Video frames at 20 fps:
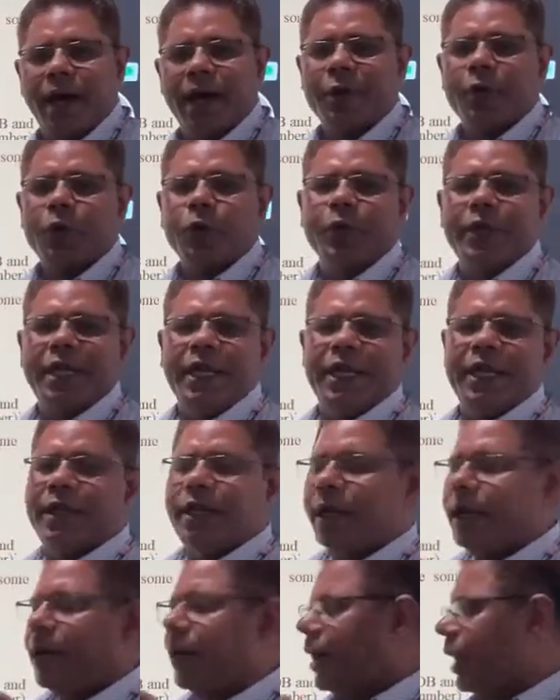or to delete
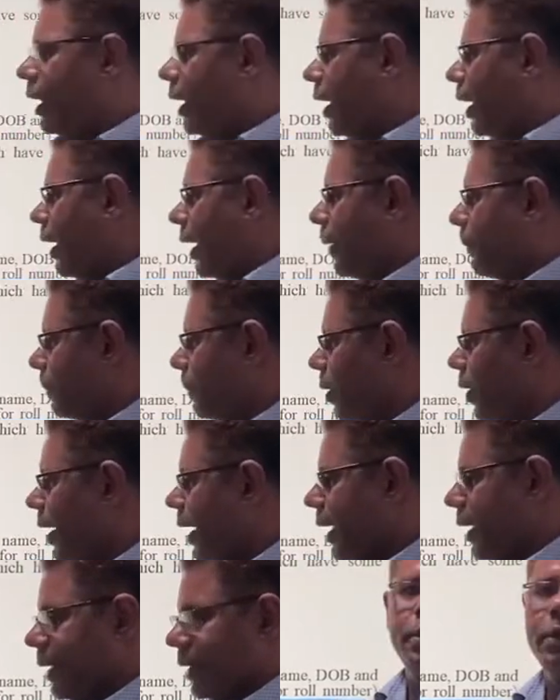the
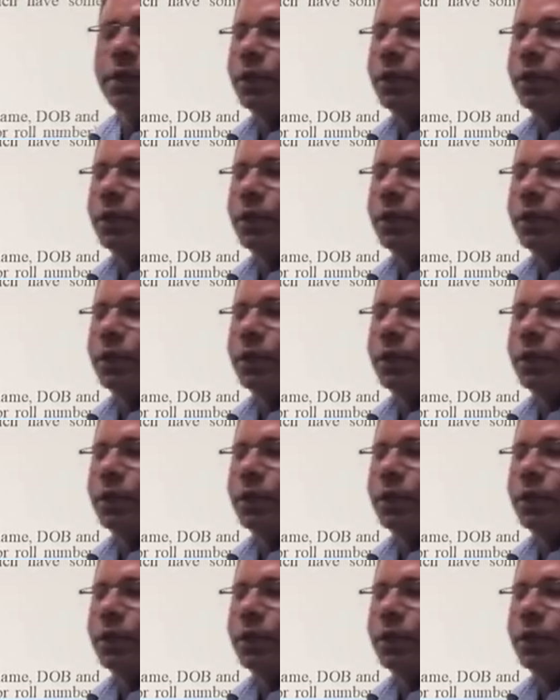employee.